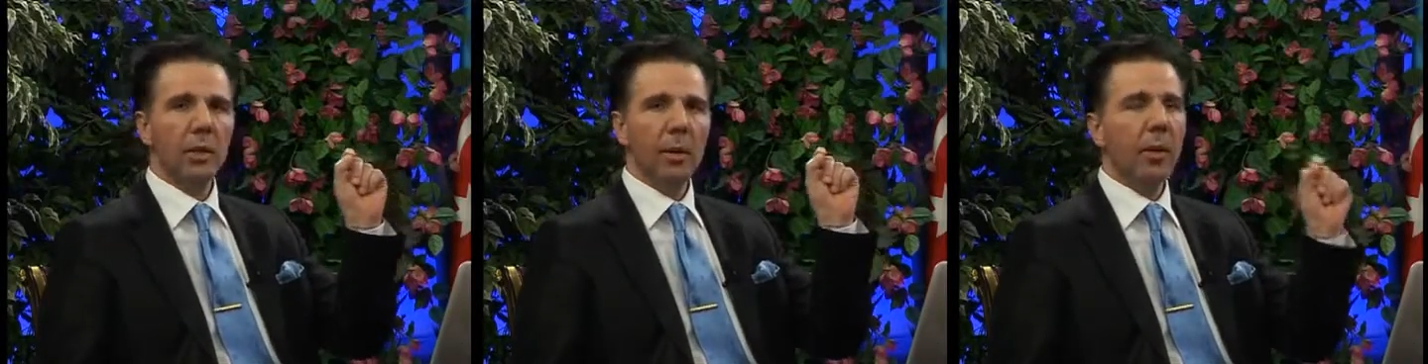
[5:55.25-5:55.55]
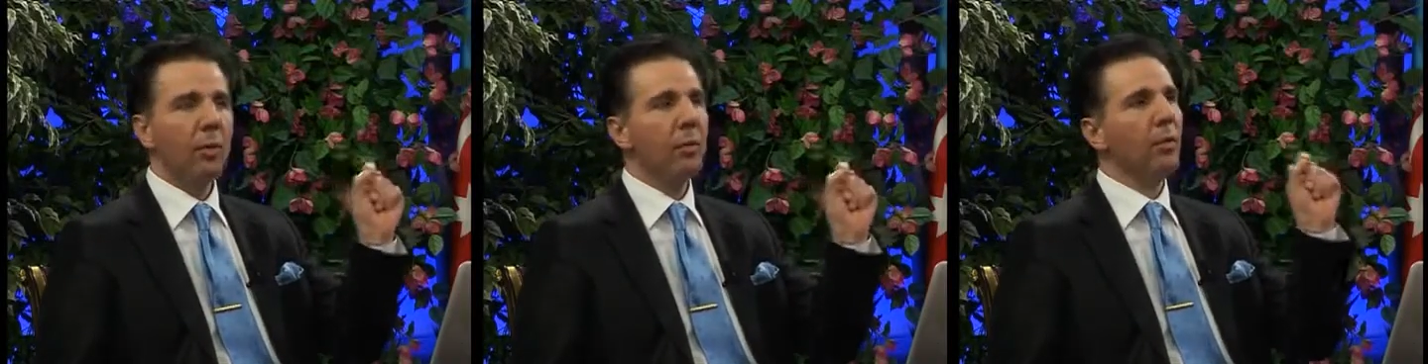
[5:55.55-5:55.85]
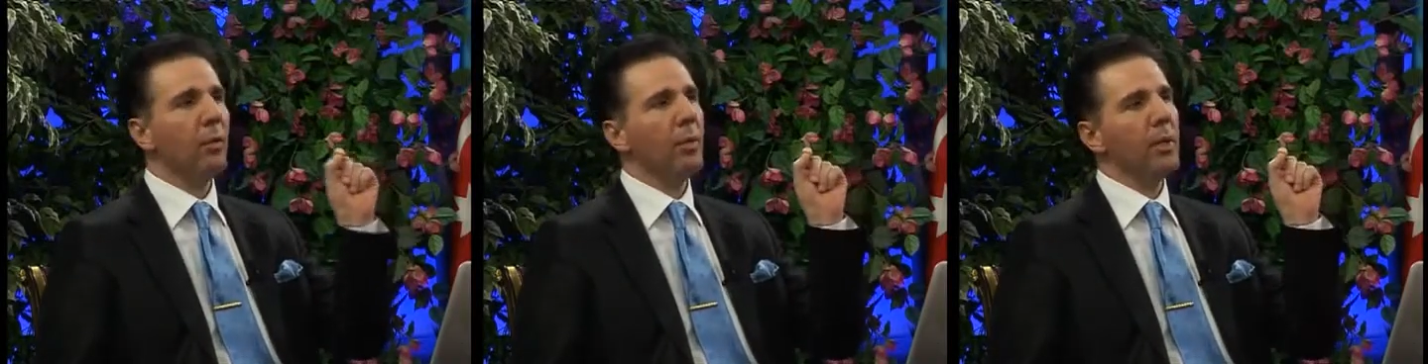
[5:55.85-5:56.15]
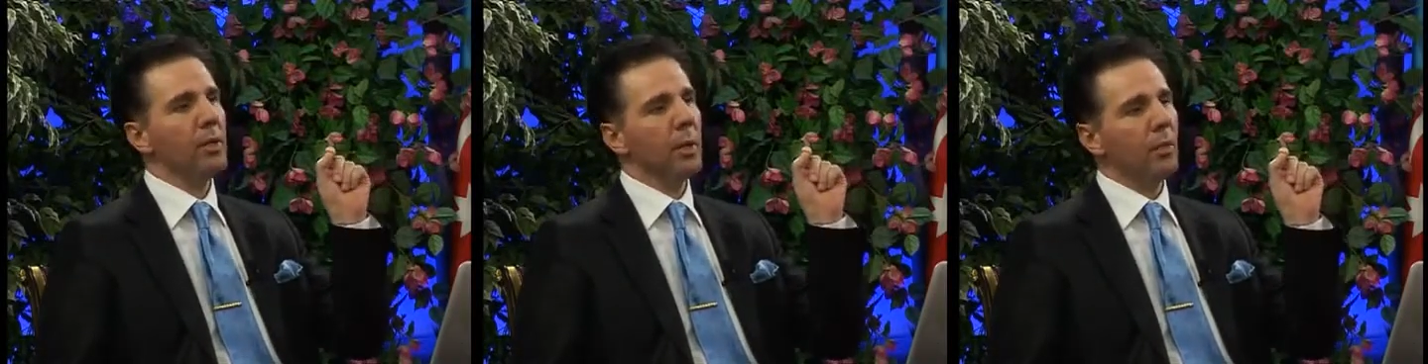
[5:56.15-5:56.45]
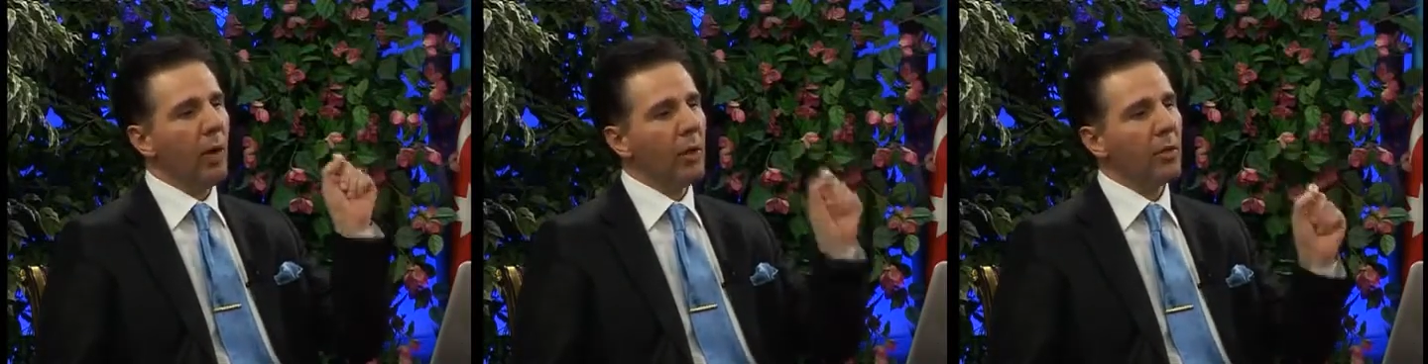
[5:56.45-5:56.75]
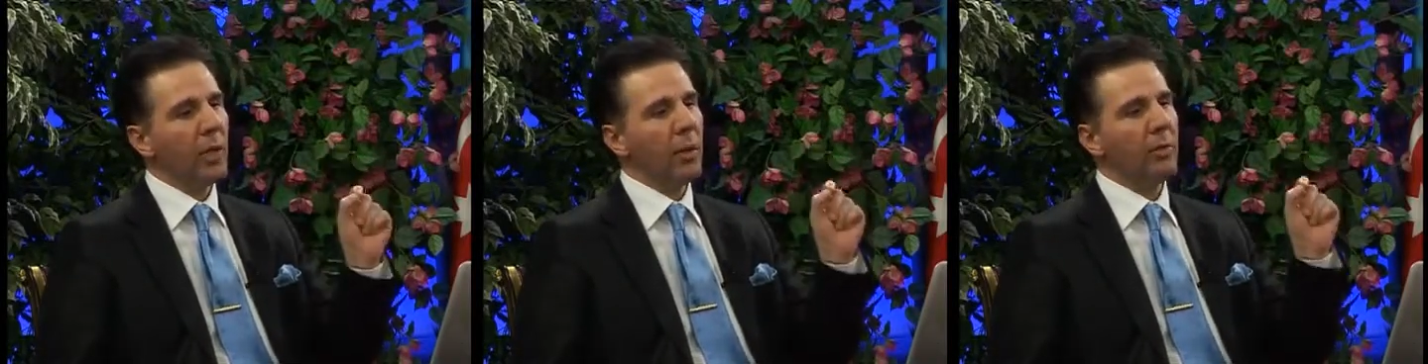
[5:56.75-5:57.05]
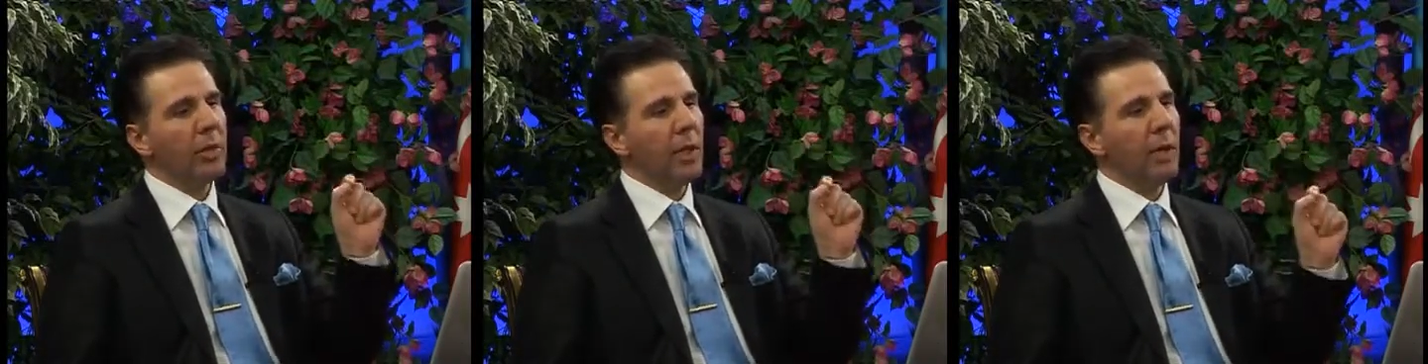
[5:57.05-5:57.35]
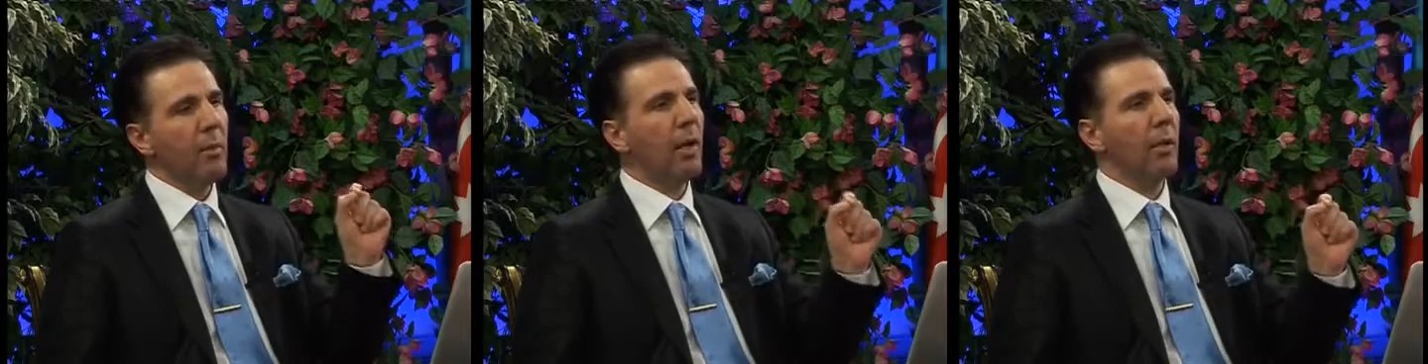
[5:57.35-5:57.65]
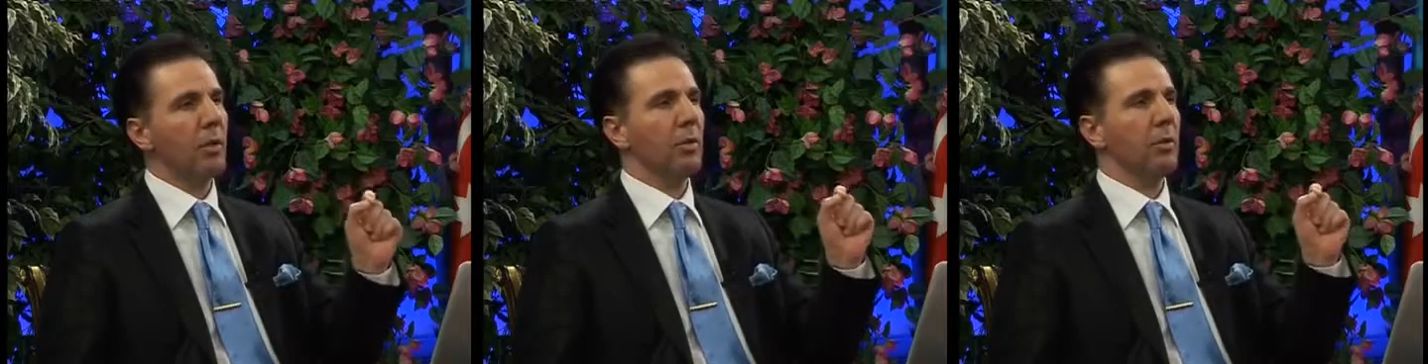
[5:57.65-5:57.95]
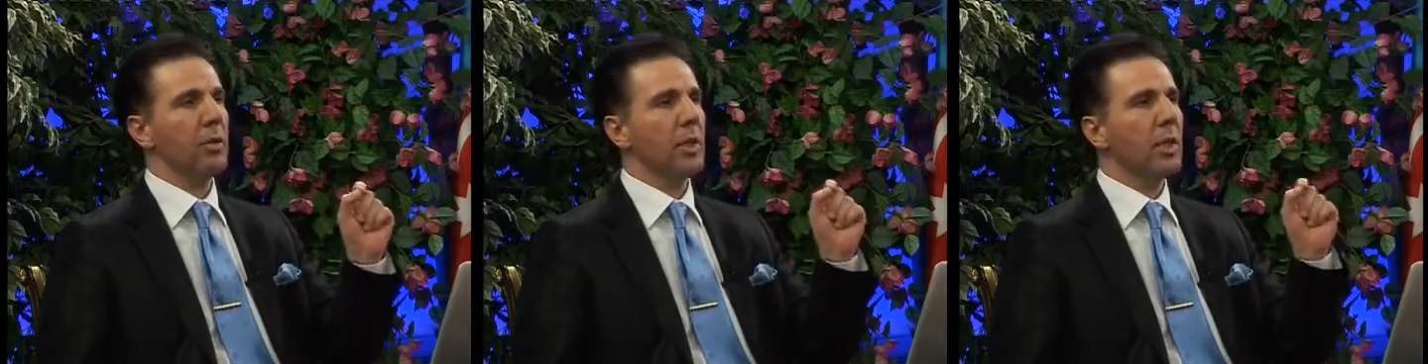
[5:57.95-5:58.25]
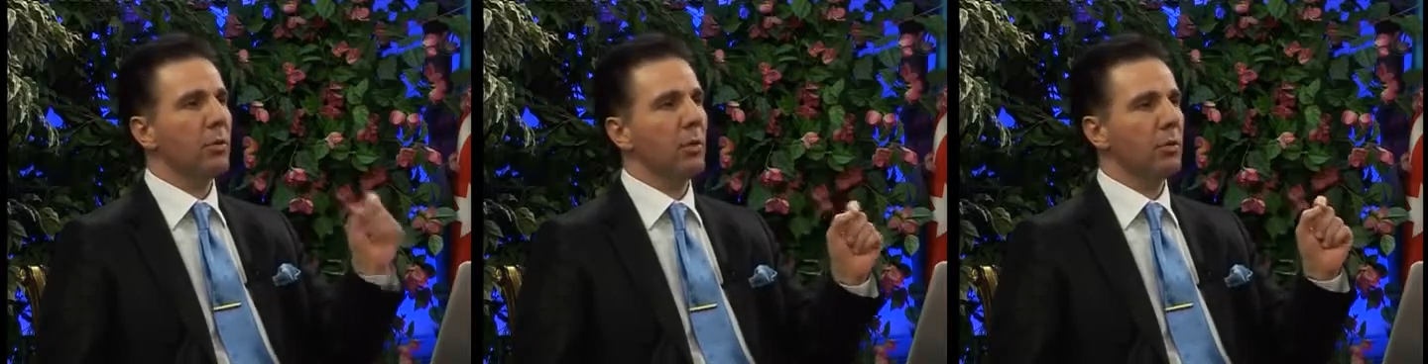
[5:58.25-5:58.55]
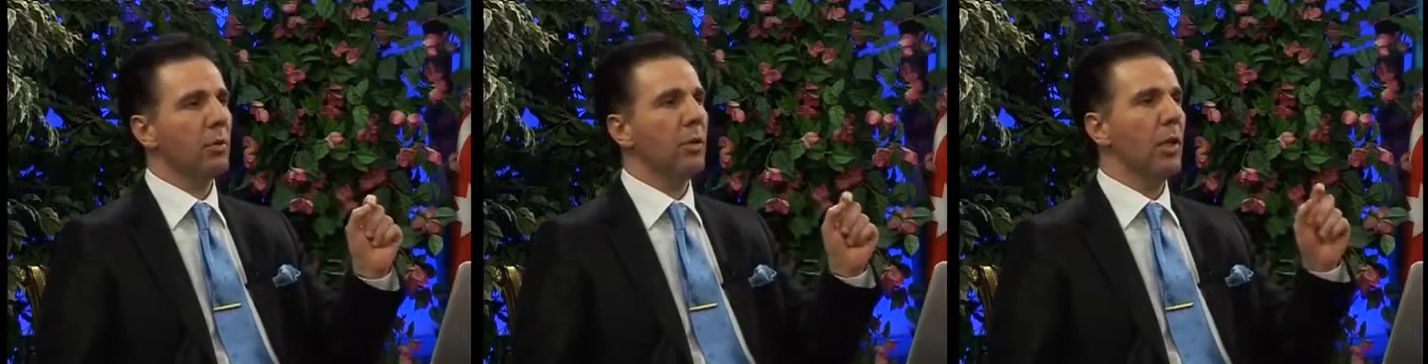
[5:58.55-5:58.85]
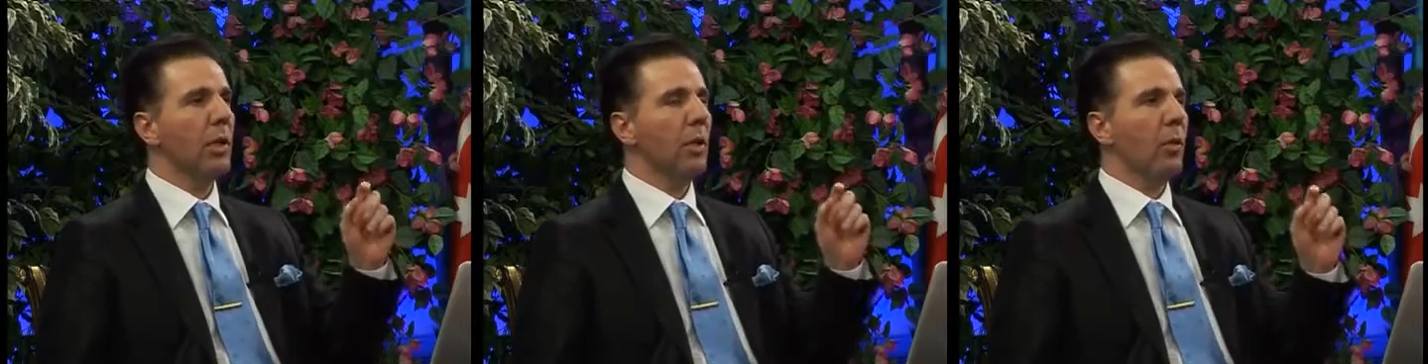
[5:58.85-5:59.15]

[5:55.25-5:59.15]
The amount of information in 1 gram DNA molecule is equal to